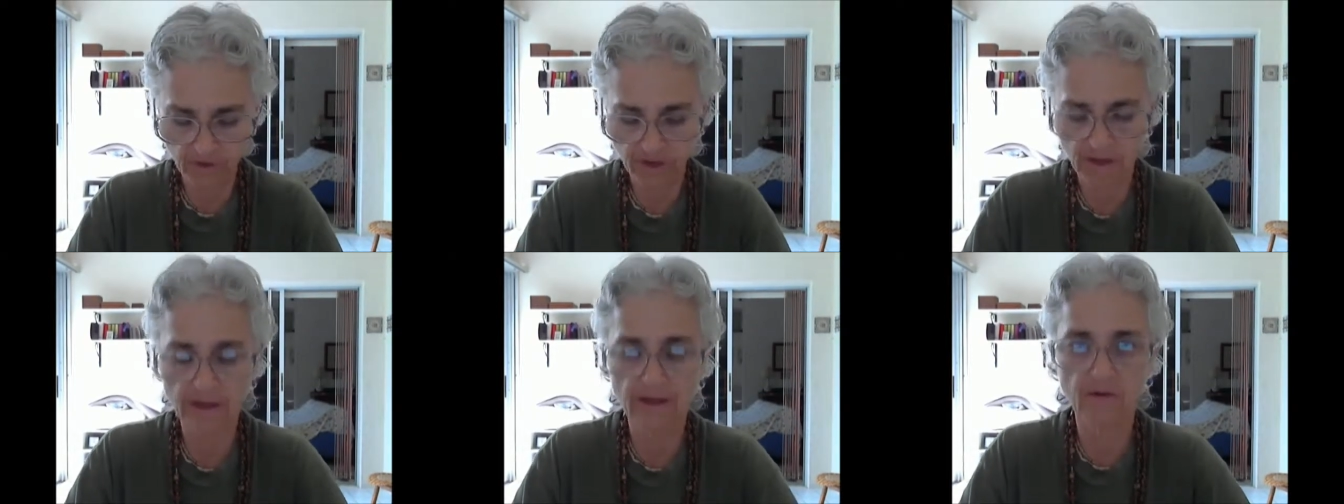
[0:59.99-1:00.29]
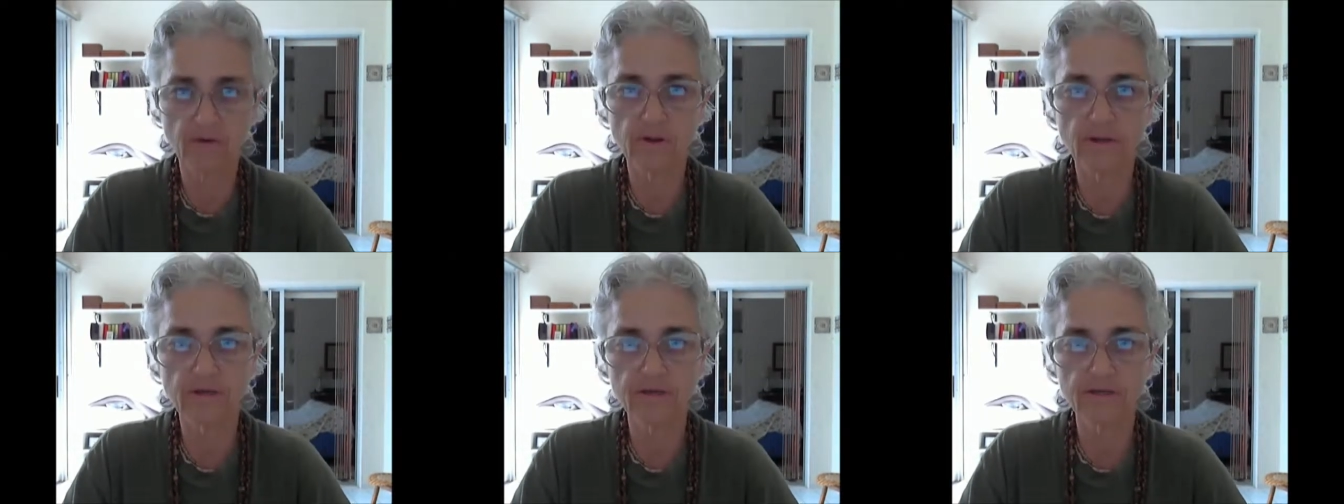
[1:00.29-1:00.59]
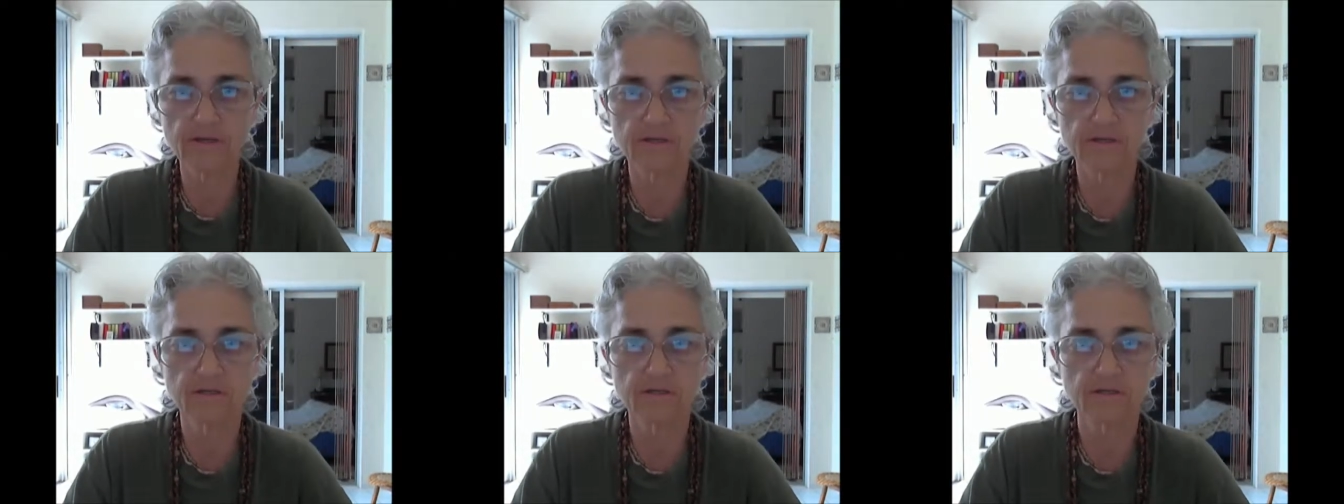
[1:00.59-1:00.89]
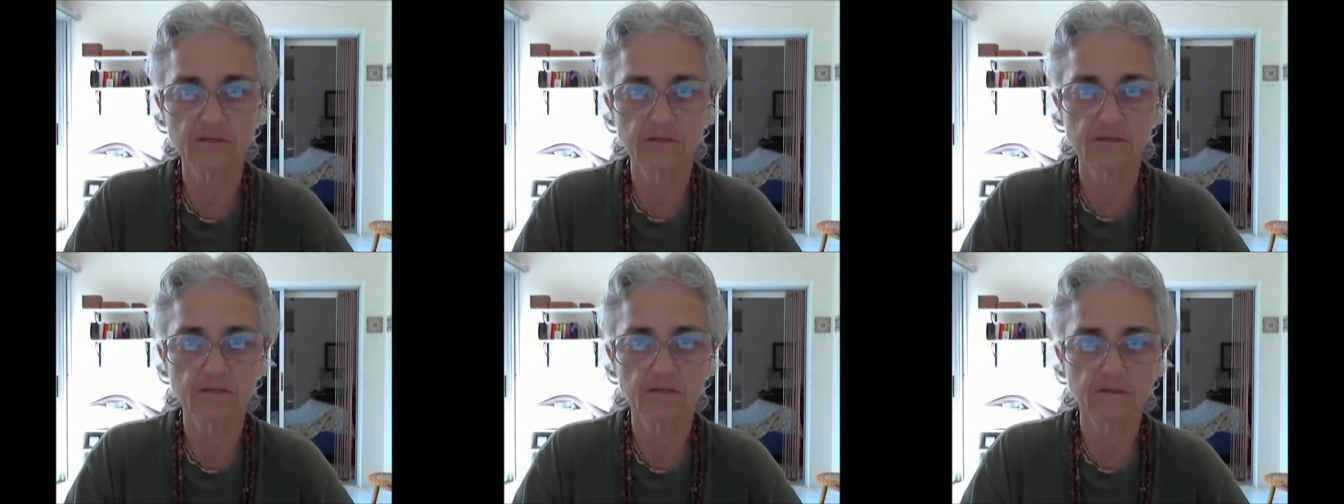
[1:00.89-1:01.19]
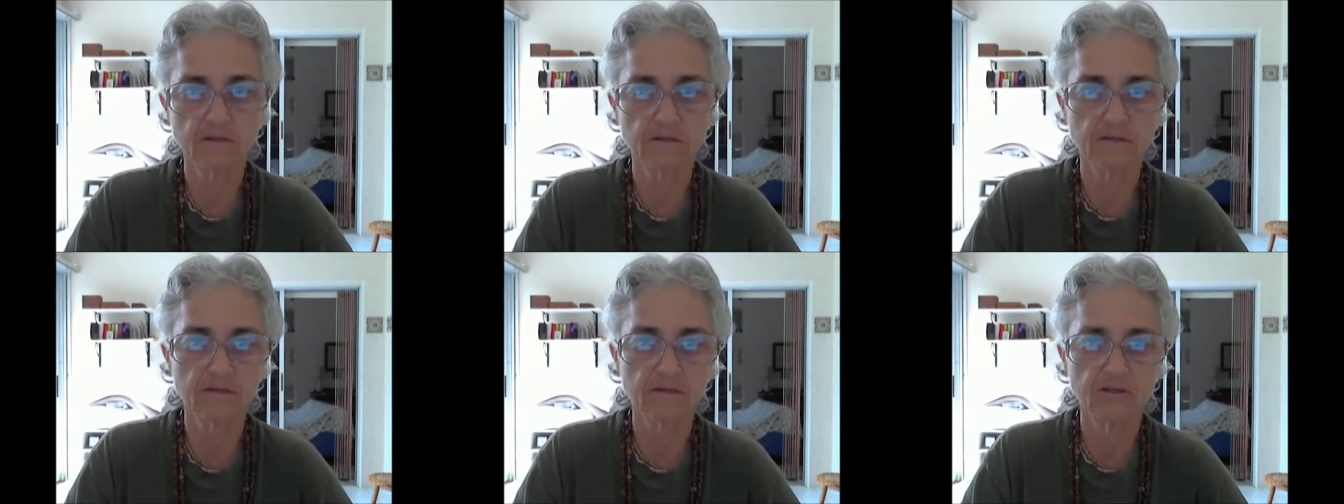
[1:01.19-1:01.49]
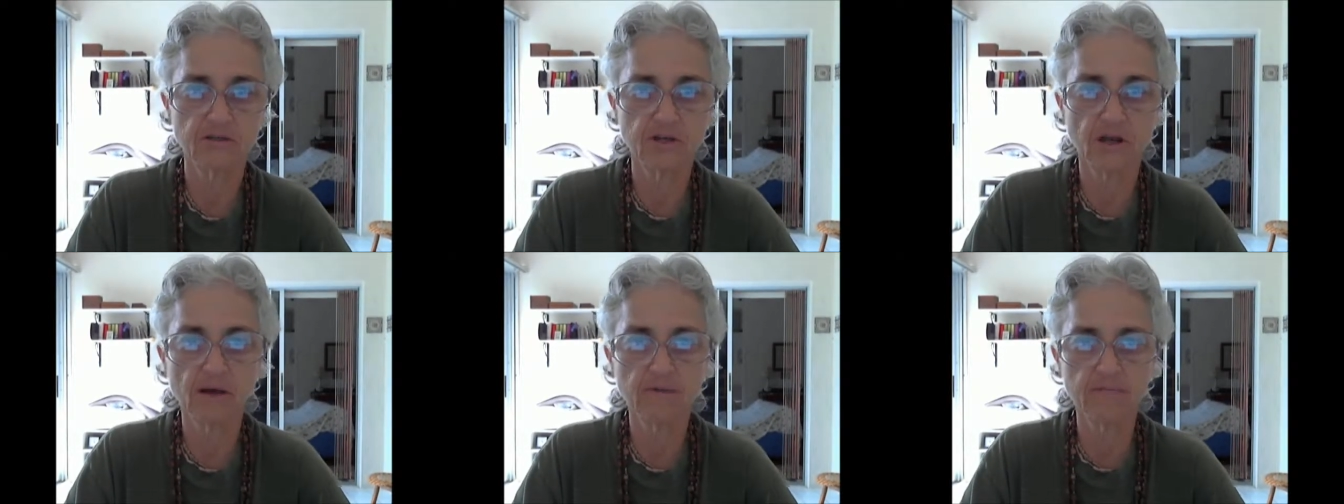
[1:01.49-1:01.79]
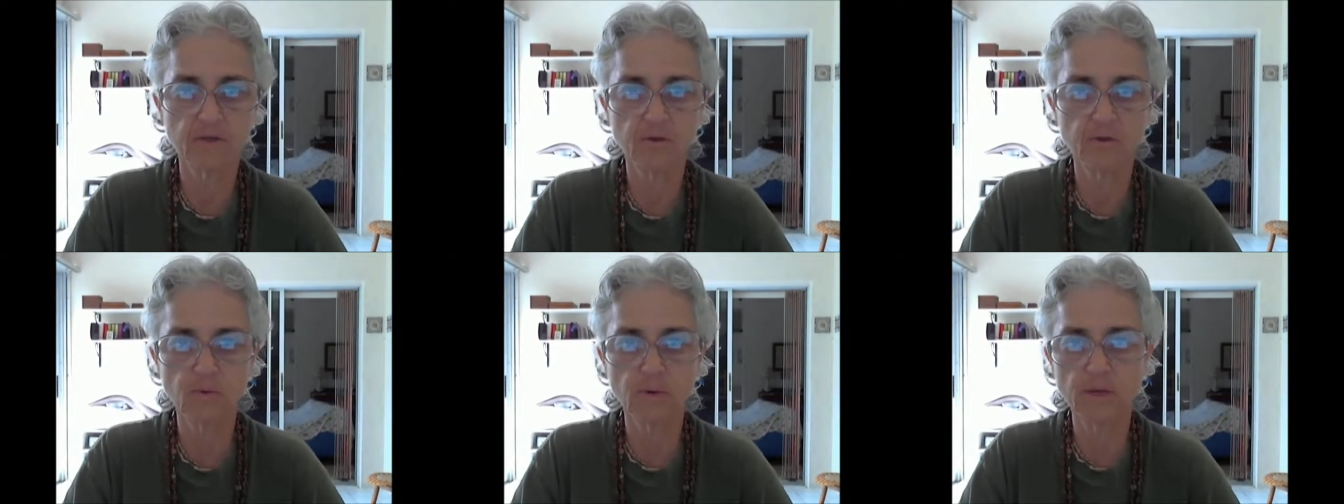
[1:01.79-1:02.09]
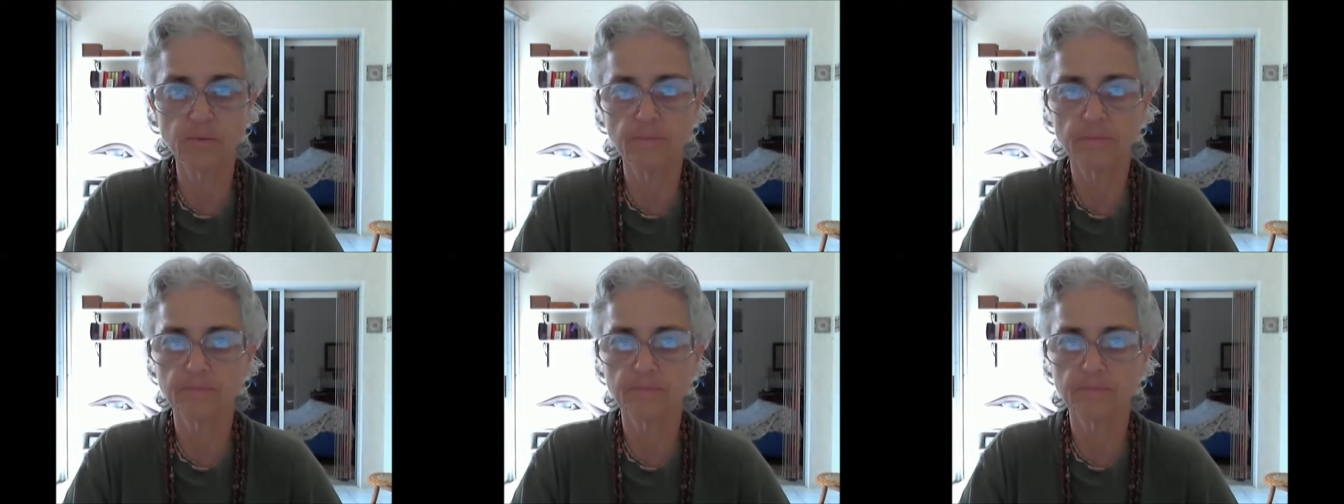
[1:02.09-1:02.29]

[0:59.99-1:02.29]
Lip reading: areas in Jambadweep